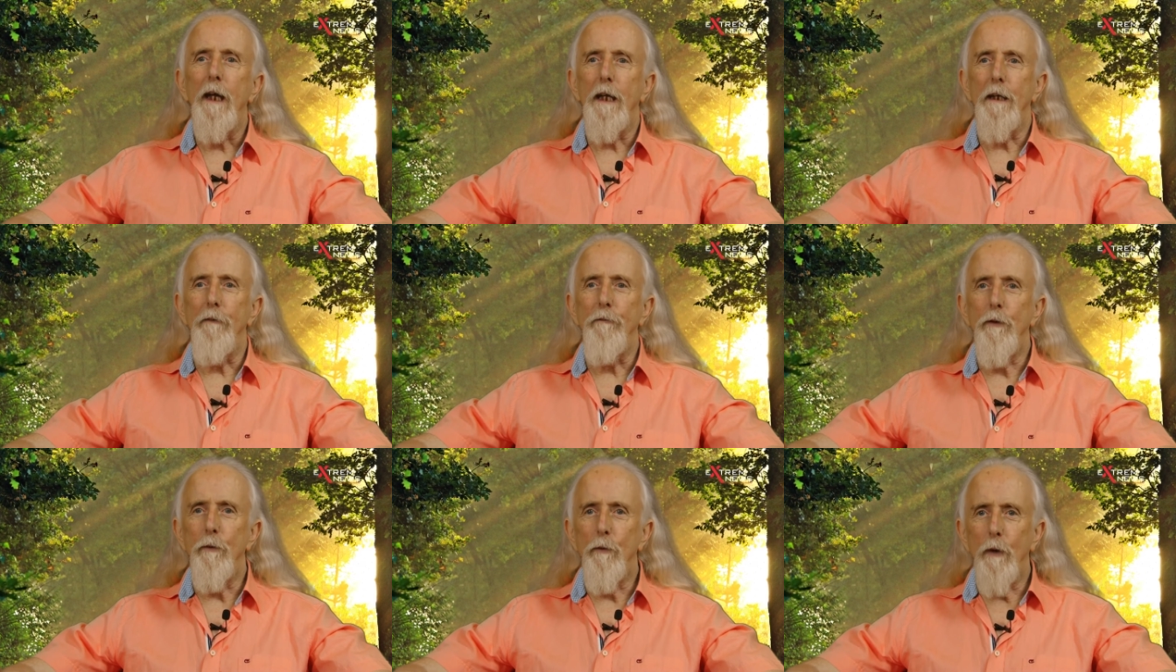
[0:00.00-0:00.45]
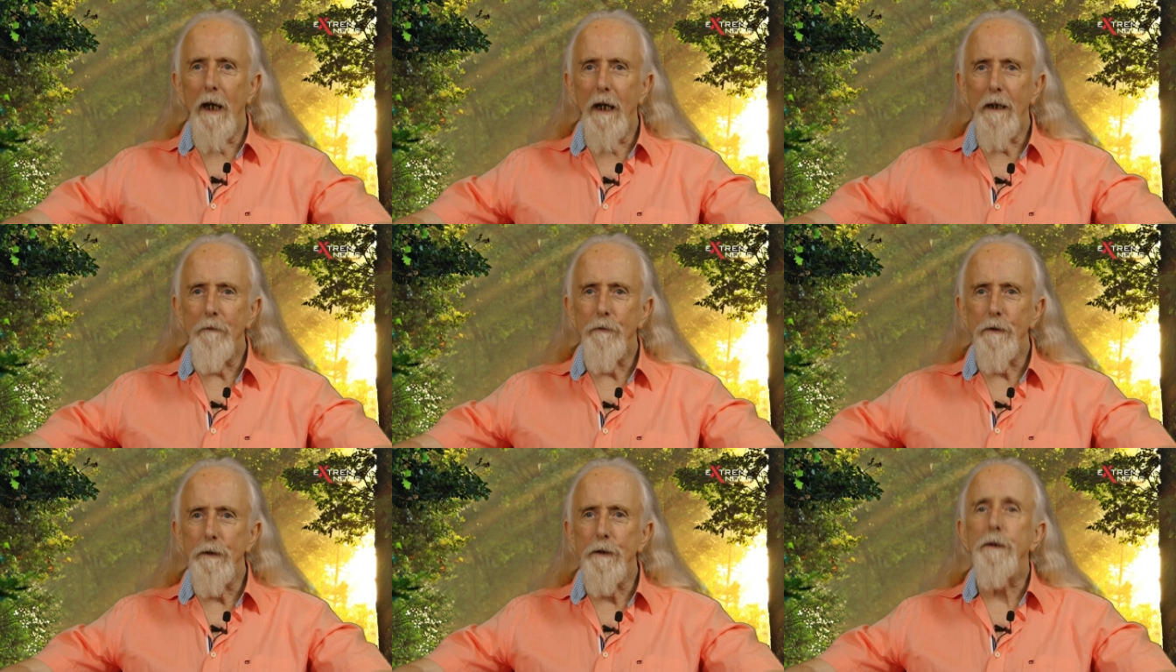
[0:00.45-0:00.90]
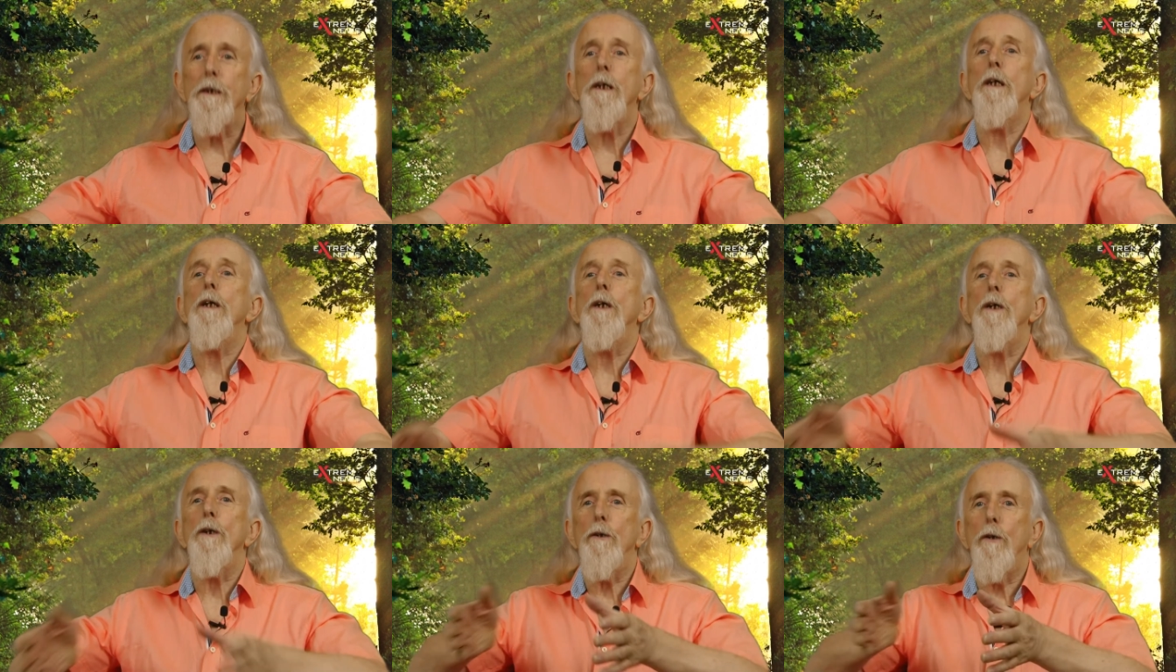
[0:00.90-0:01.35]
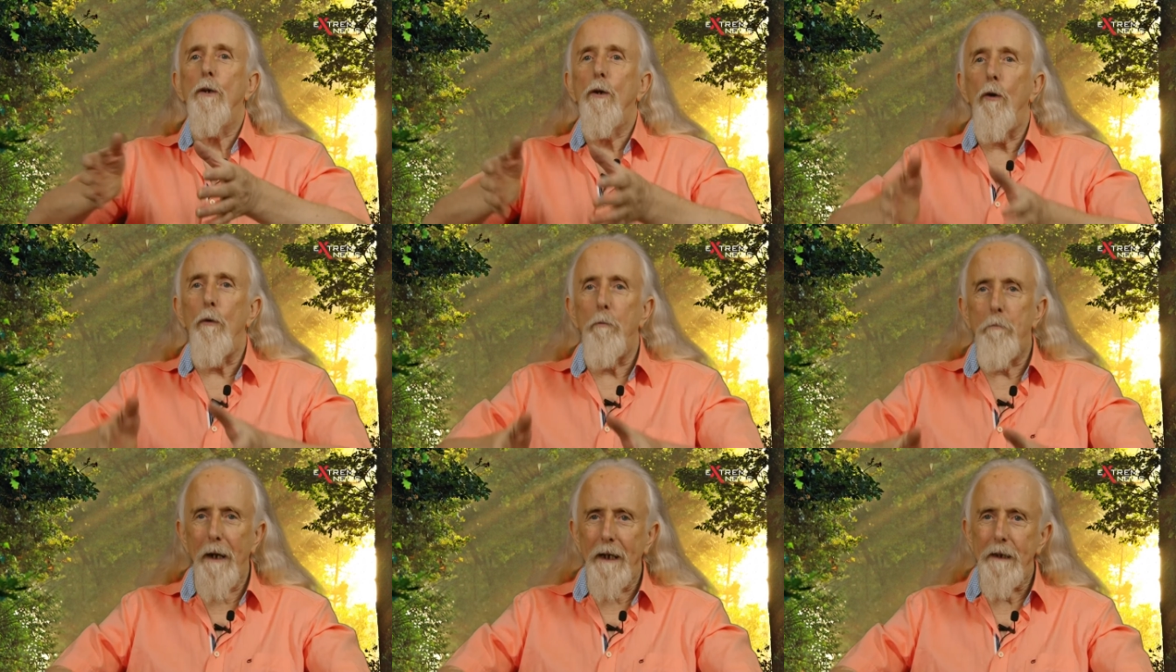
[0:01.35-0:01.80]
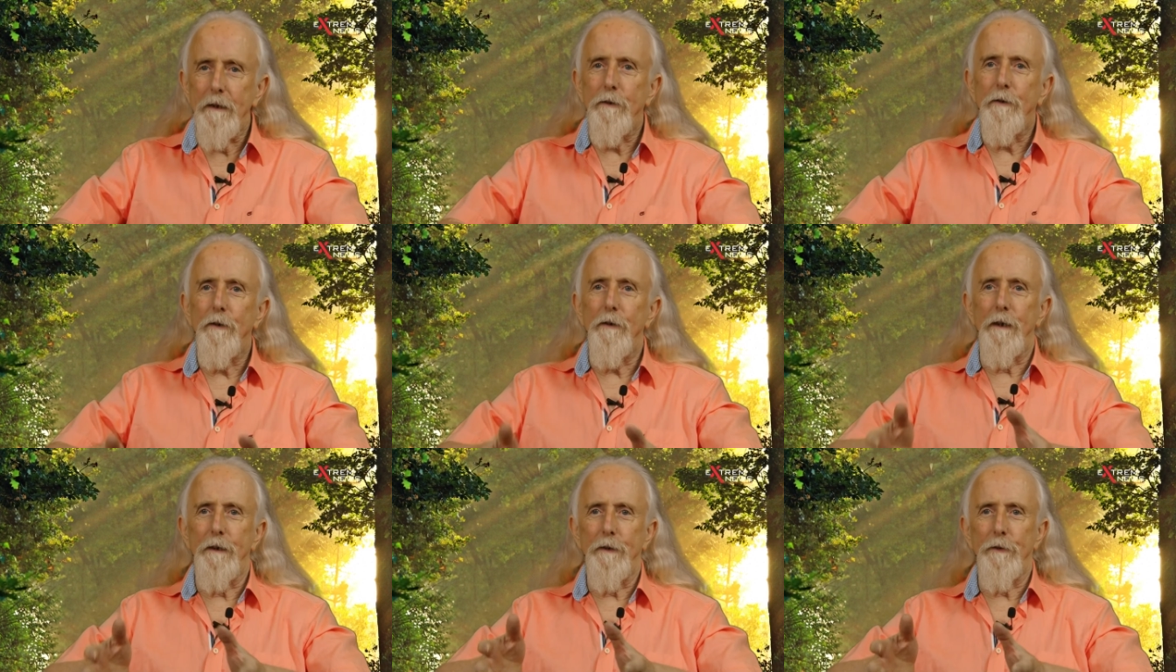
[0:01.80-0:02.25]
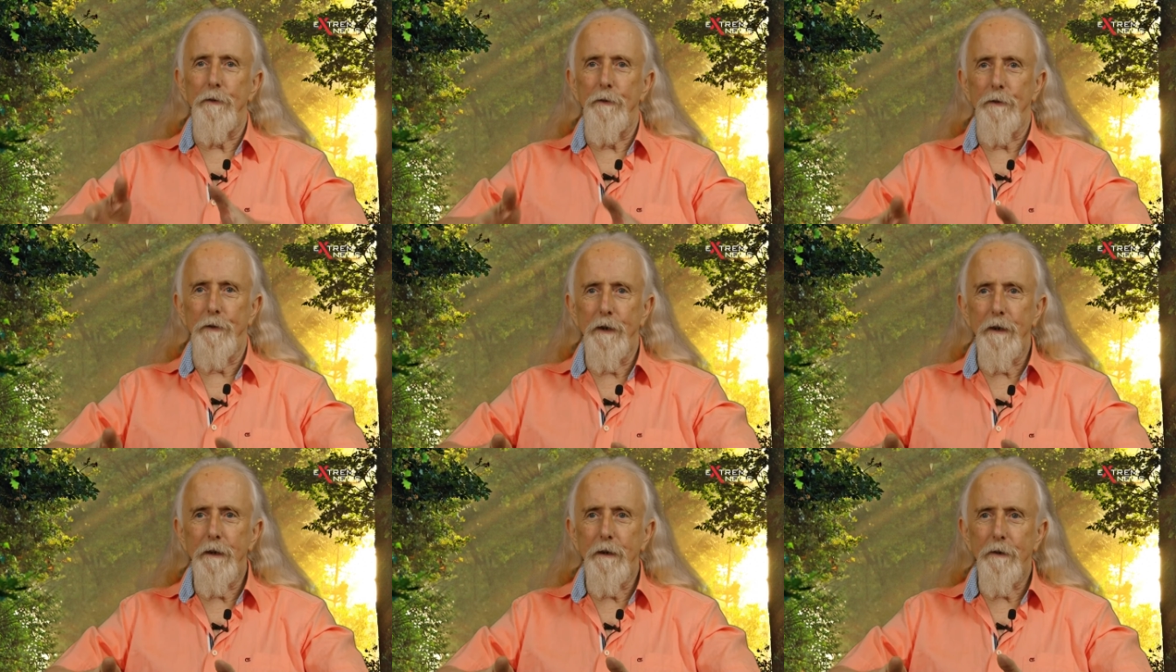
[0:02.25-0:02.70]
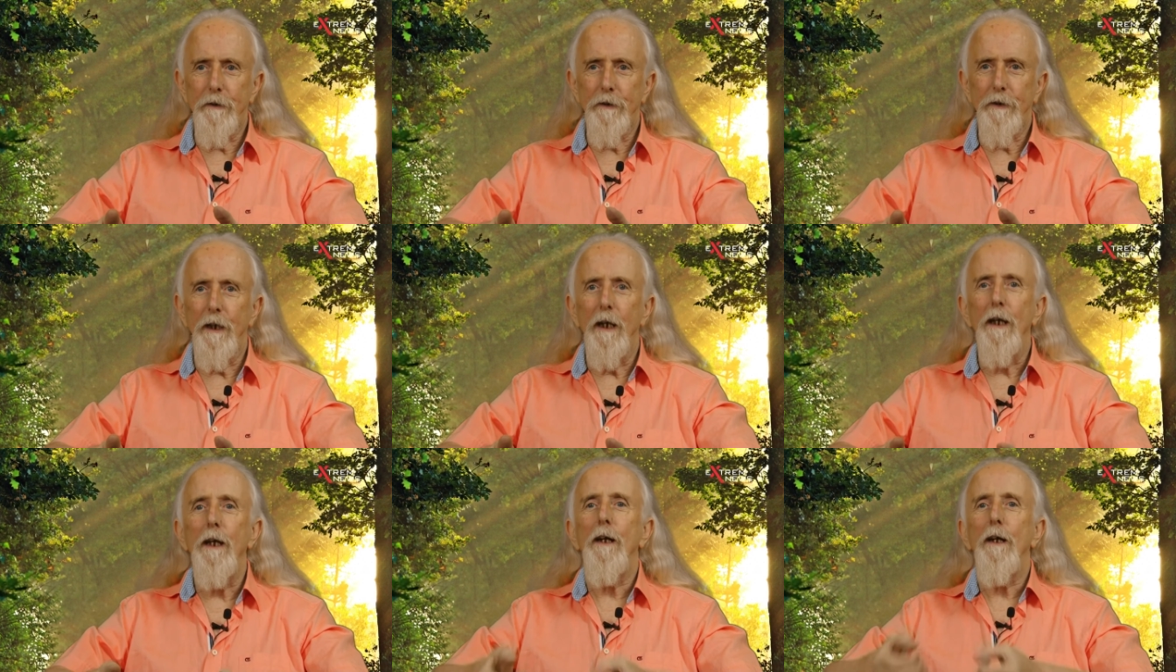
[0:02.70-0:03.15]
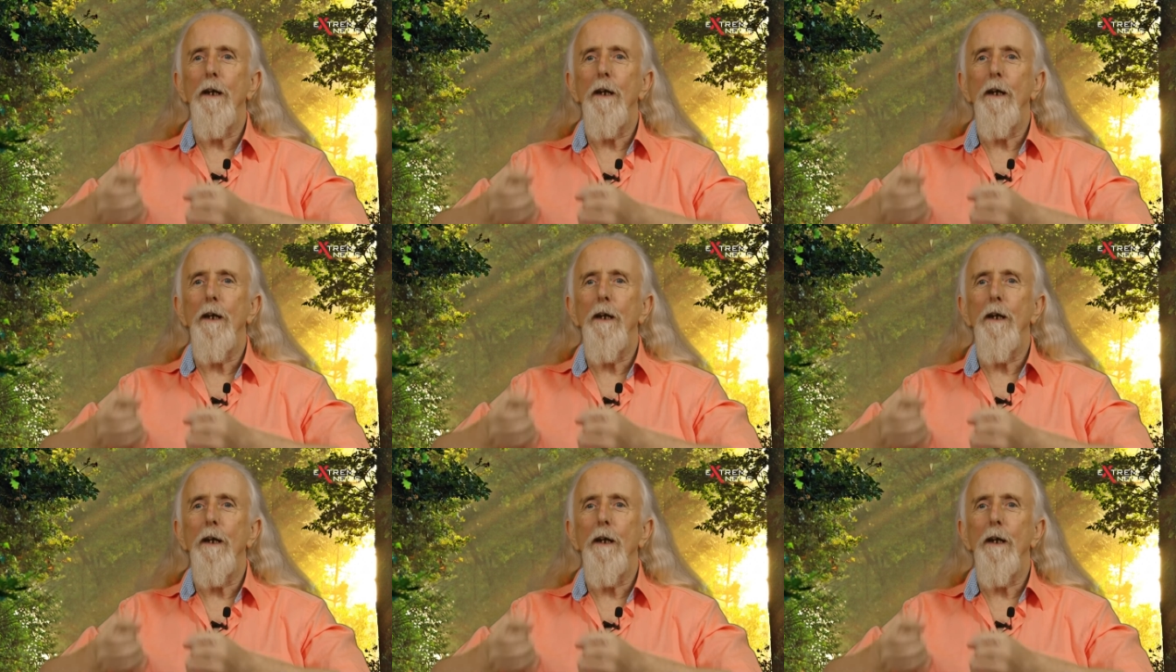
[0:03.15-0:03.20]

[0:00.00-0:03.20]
If you haven't, go back to lesson six,